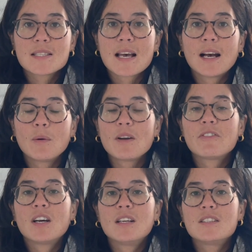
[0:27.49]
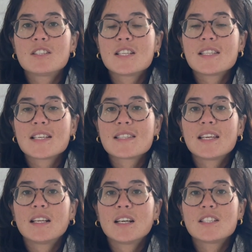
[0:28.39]
However, GCSE
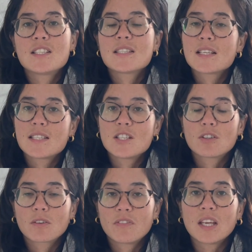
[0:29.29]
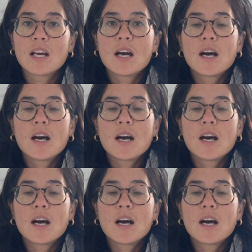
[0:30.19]
and IGCSE geography,